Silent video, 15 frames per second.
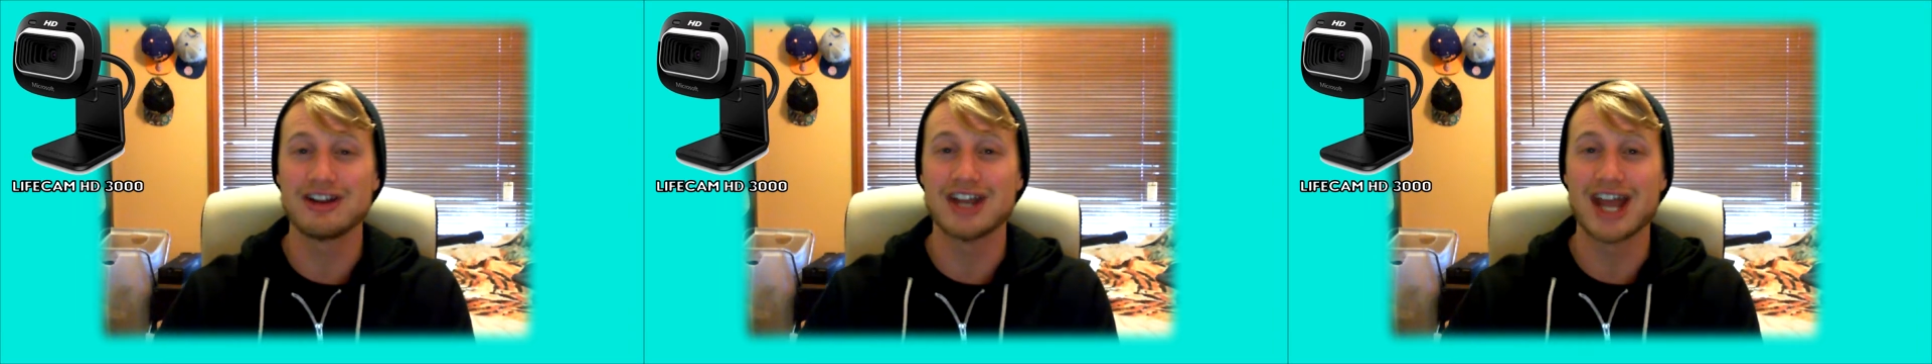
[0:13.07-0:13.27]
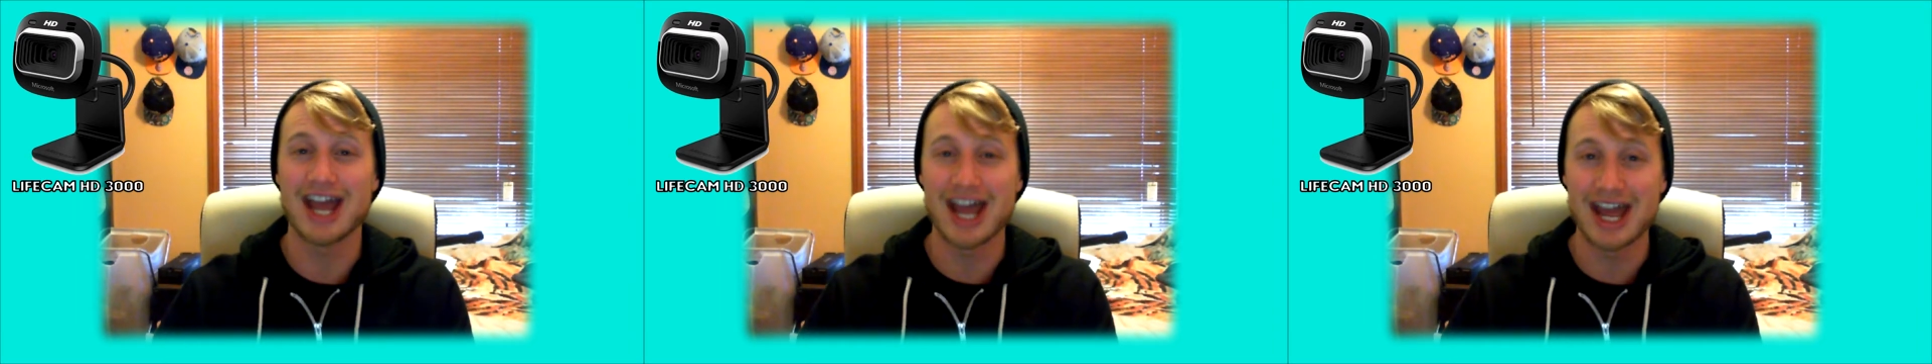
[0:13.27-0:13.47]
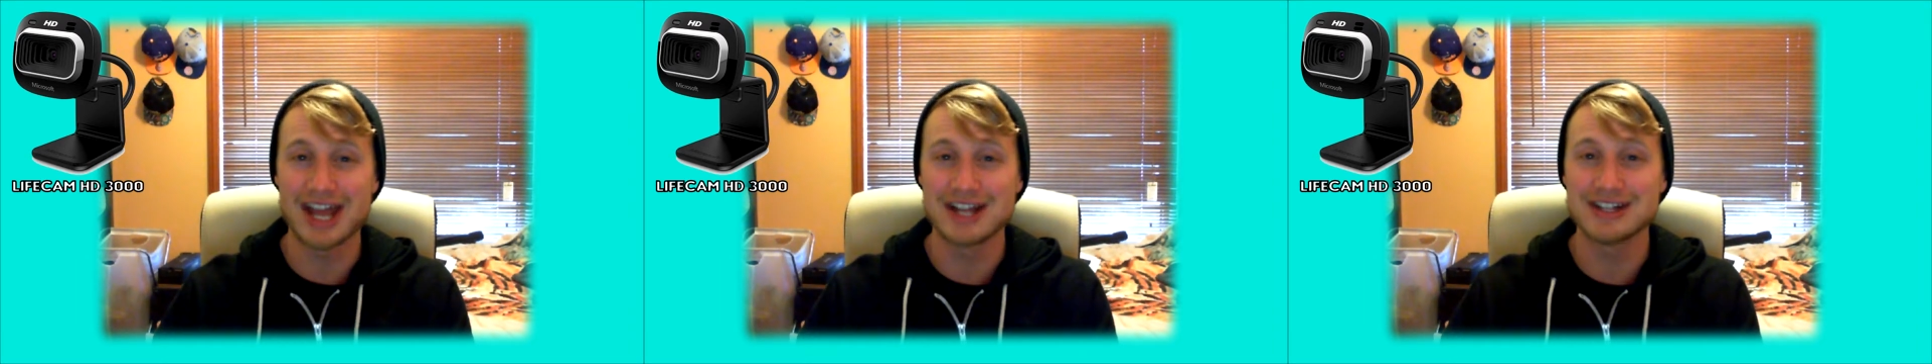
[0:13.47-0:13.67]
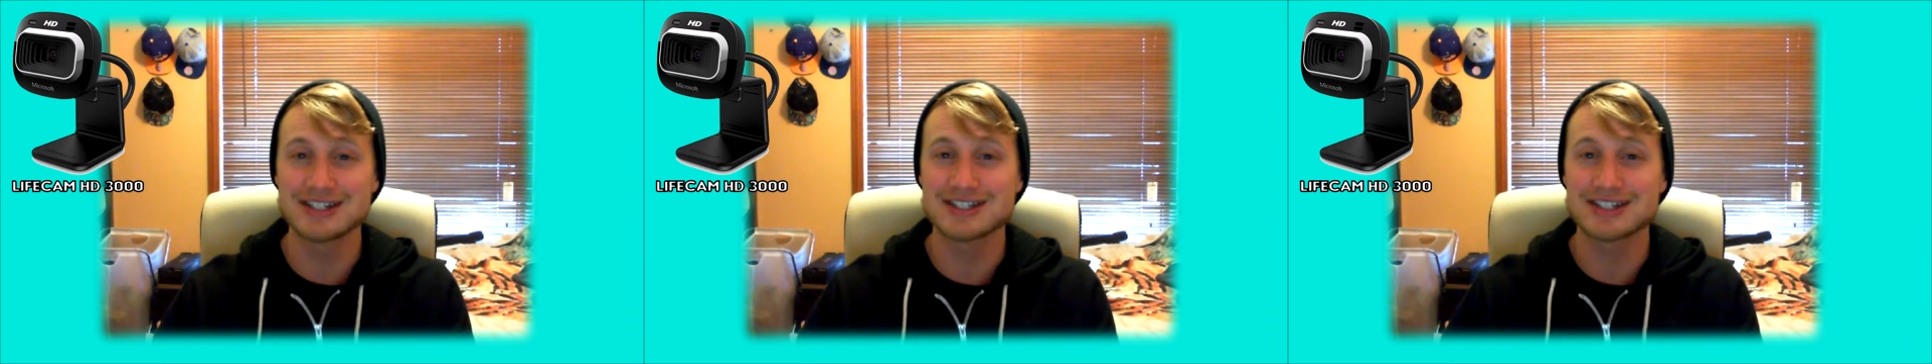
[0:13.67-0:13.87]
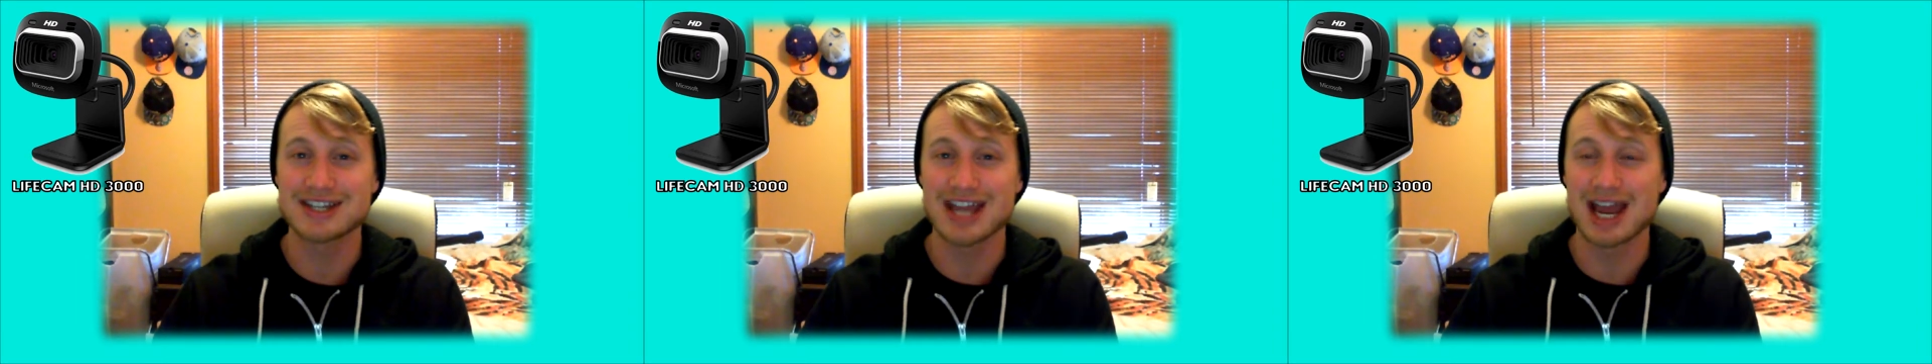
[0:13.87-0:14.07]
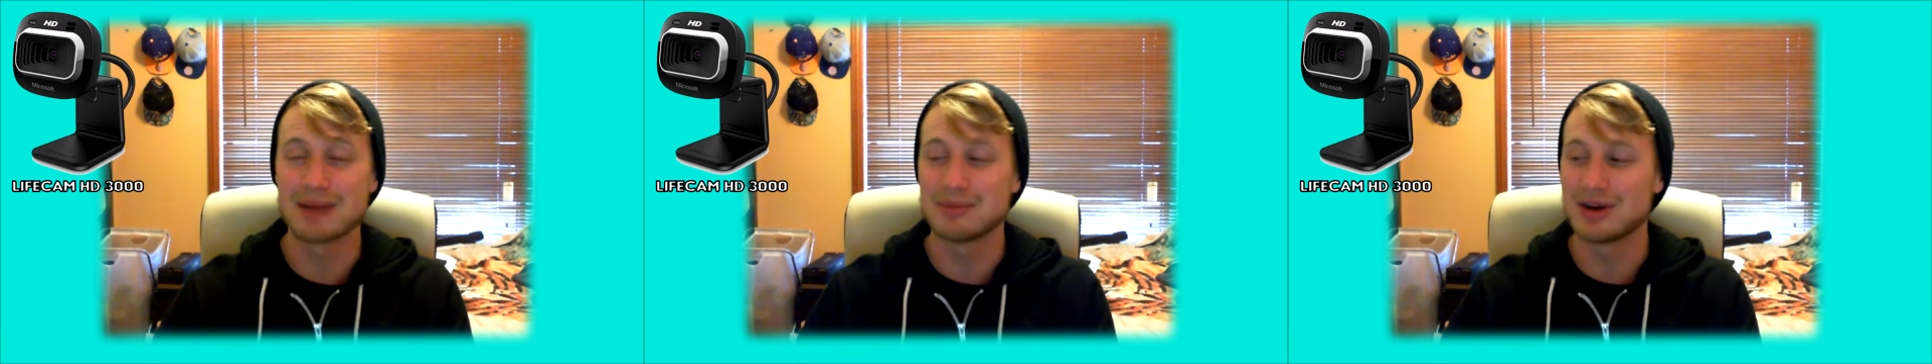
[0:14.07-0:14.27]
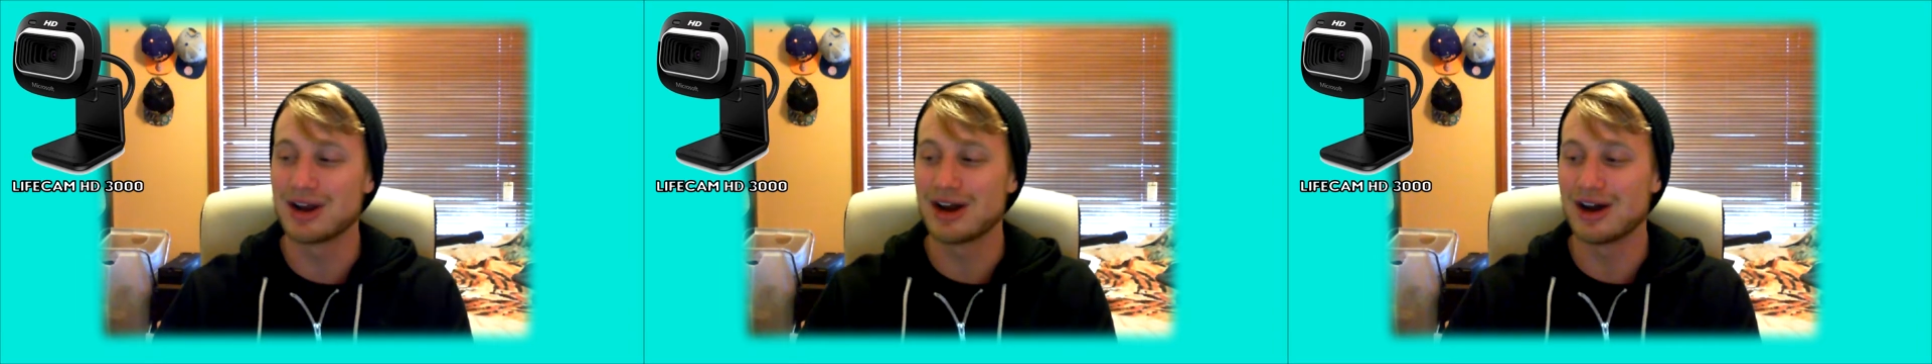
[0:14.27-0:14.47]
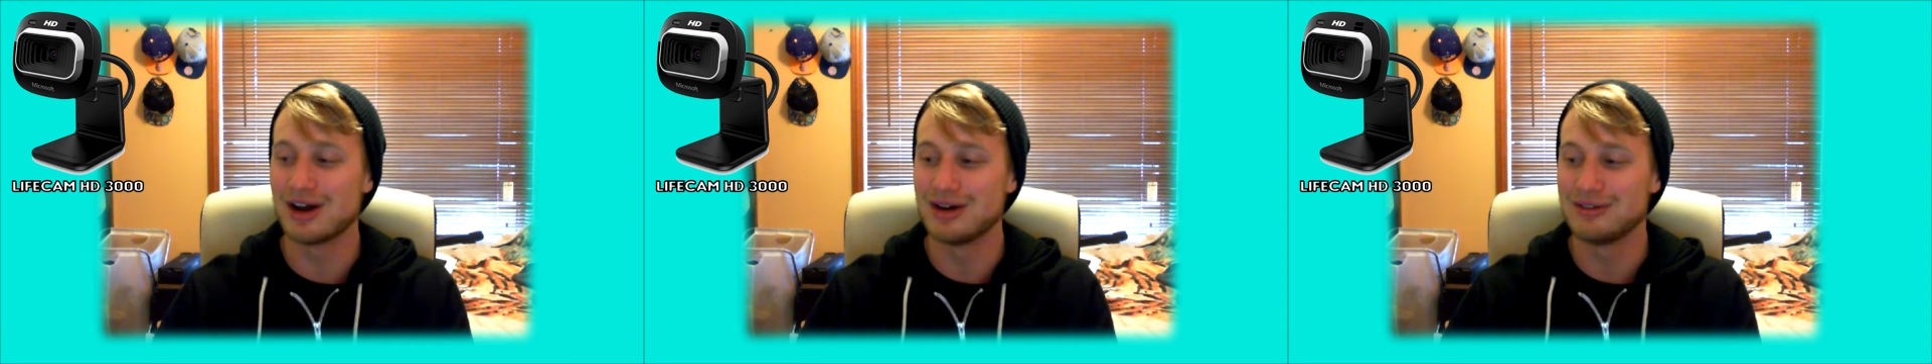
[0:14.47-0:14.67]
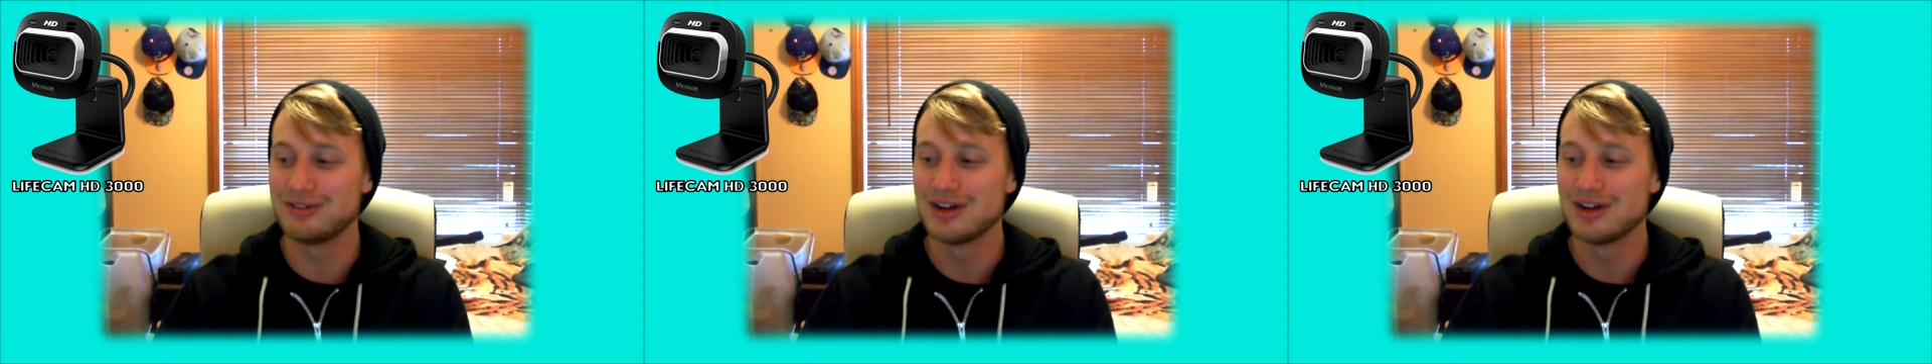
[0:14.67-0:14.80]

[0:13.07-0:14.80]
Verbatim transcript: and camera of